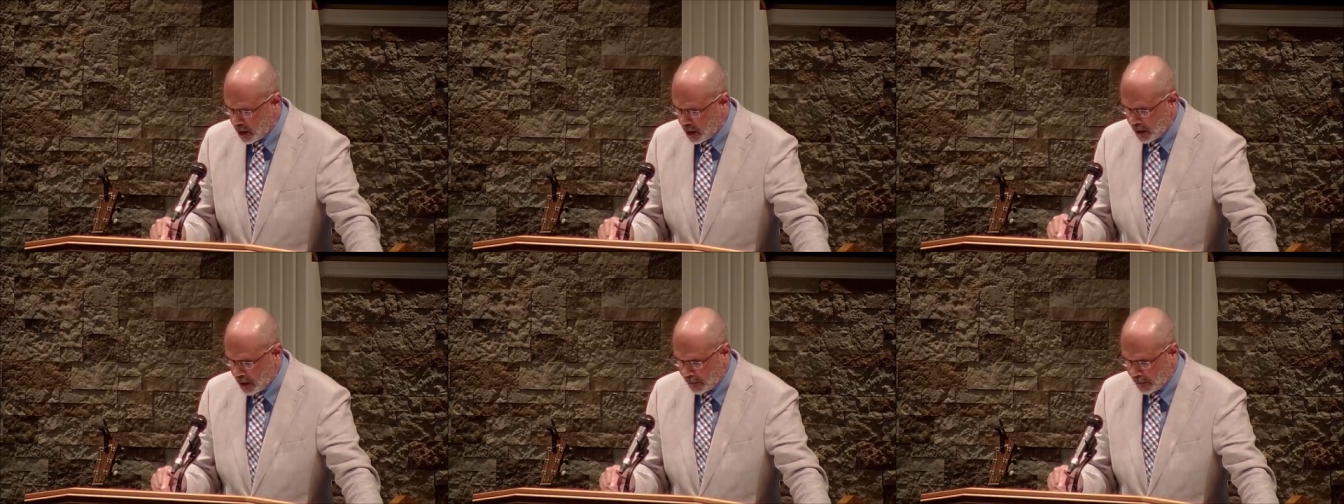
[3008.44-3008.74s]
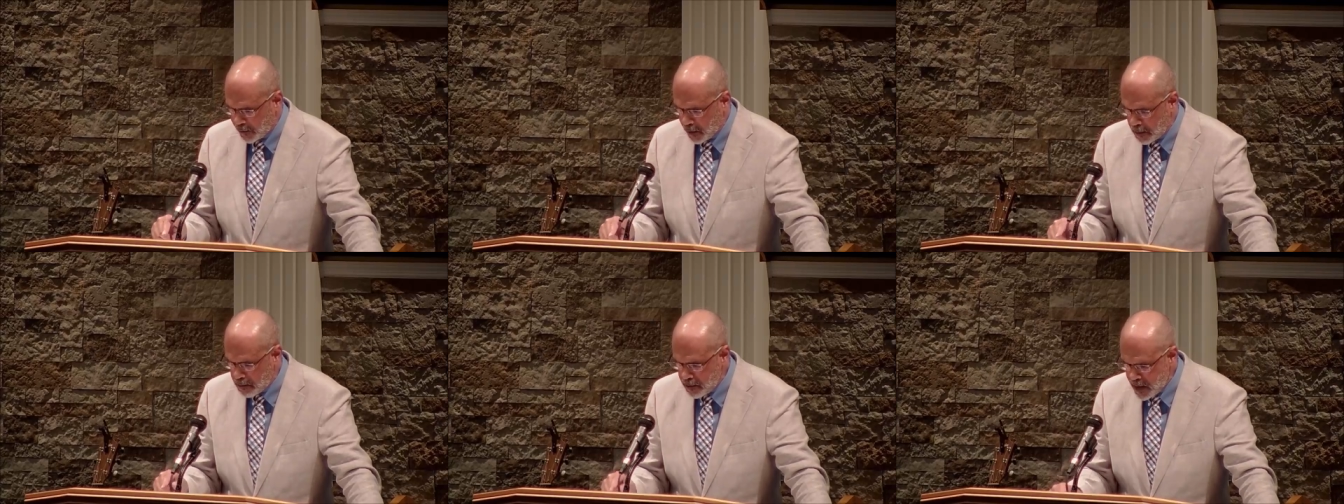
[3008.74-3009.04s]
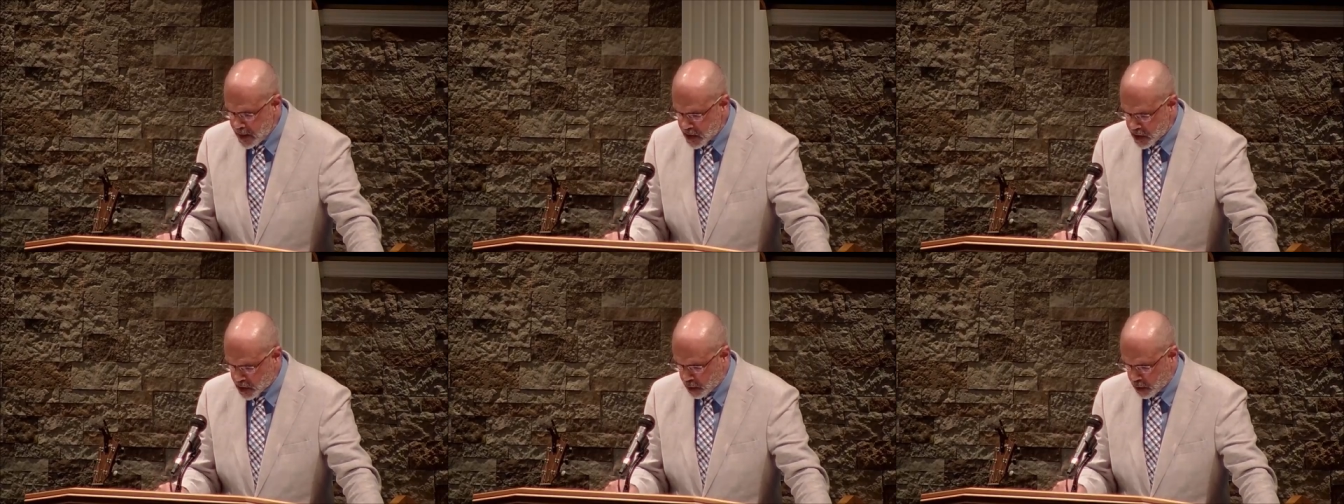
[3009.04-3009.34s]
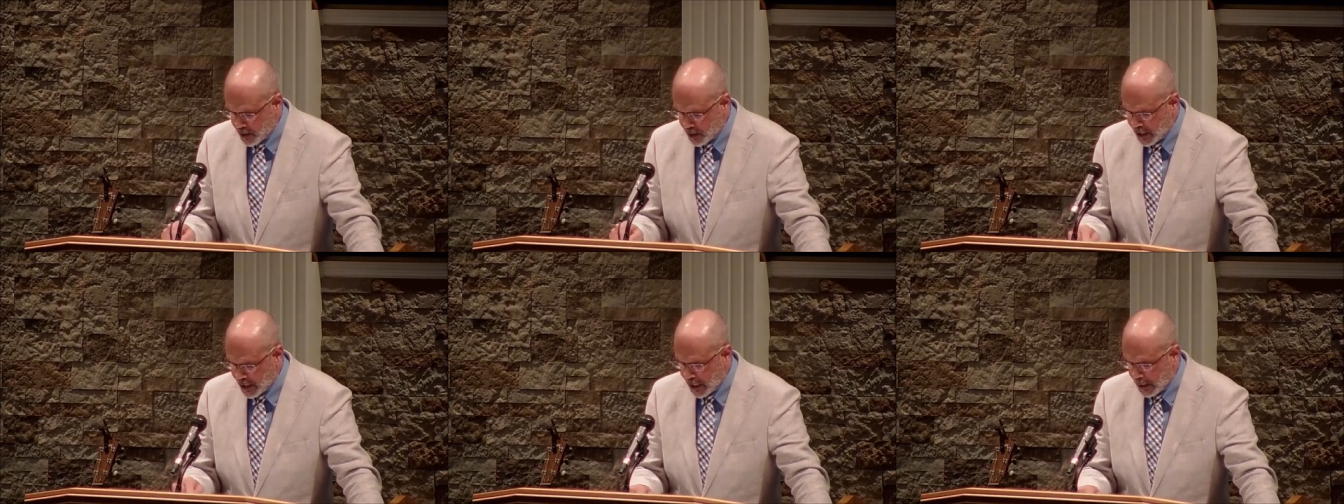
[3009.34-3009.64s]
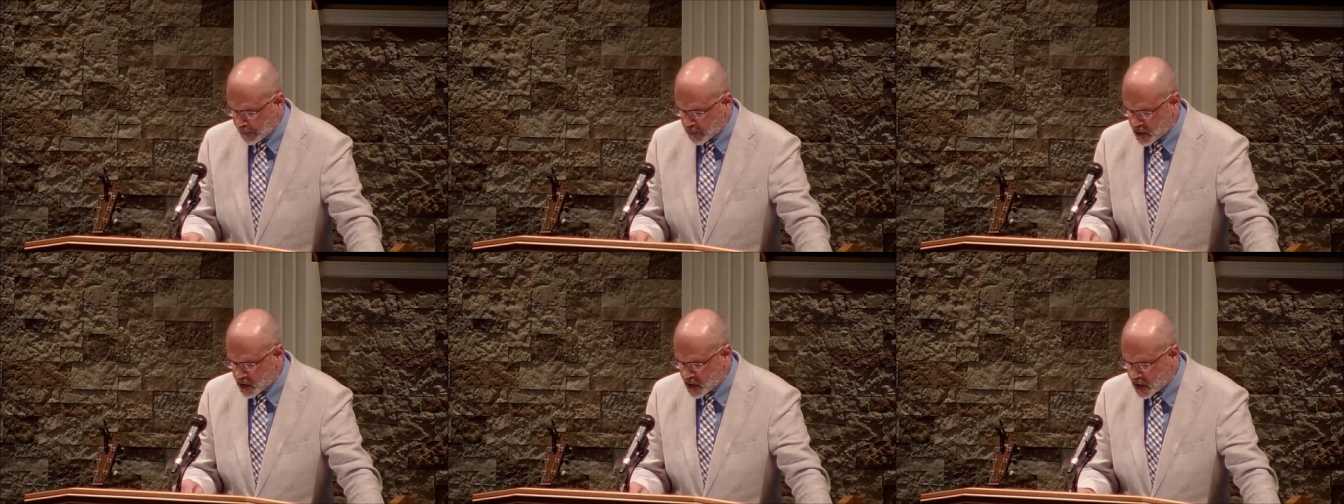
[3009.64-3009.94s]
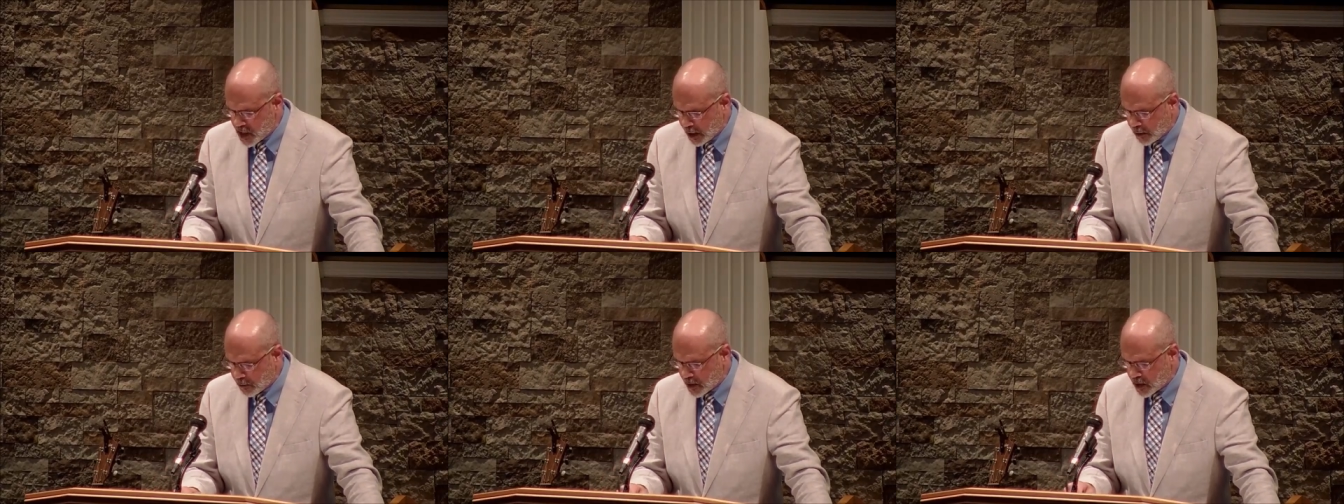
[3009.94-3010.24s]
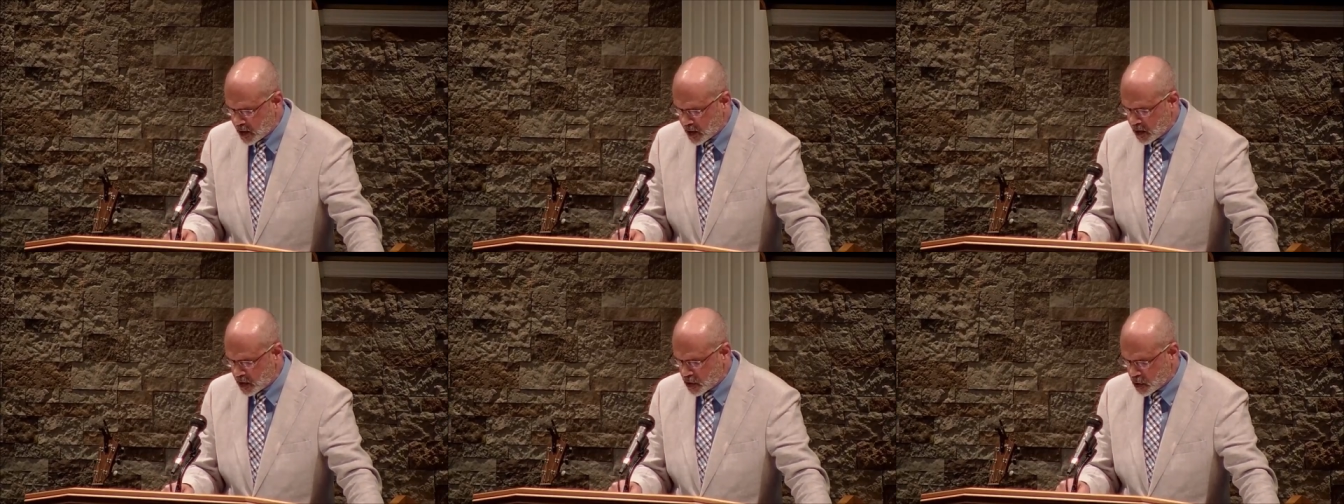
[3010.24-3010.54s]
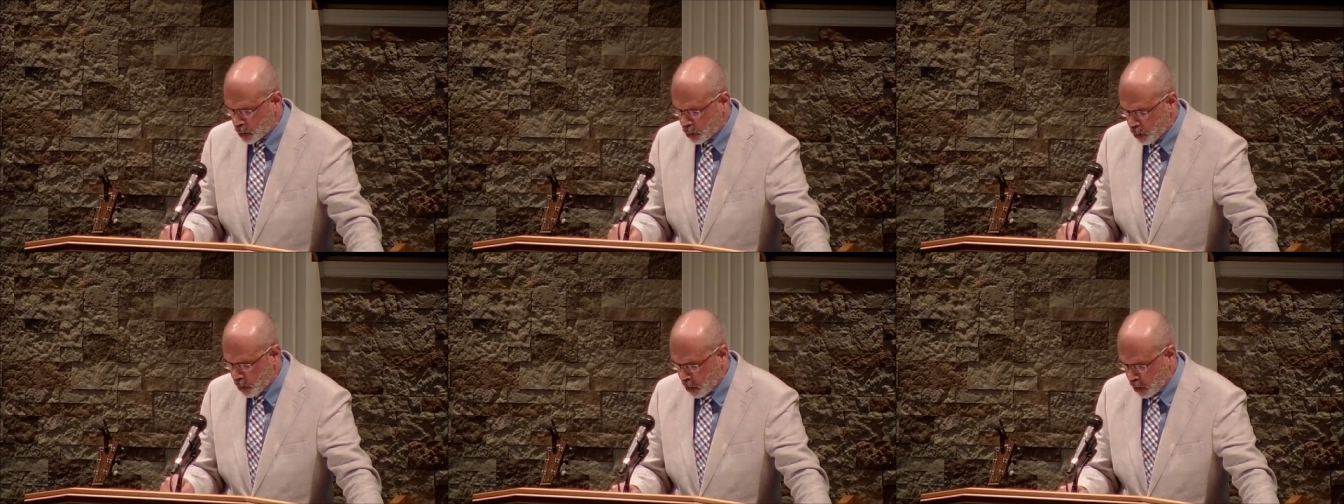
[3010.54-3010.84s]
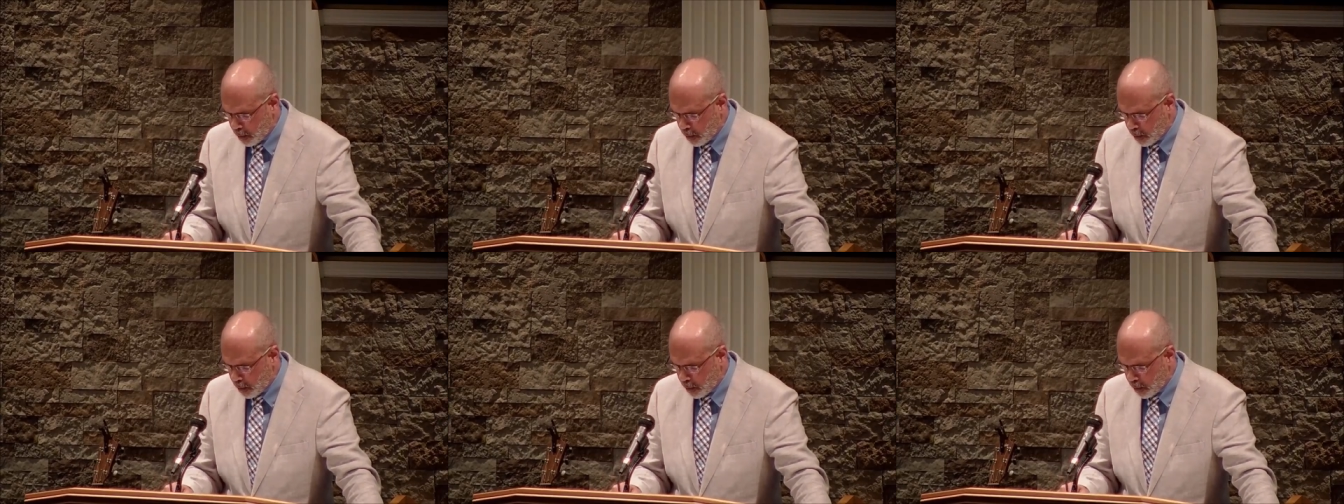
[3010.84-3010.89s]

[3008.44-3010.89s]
of the mystery kept secret since the world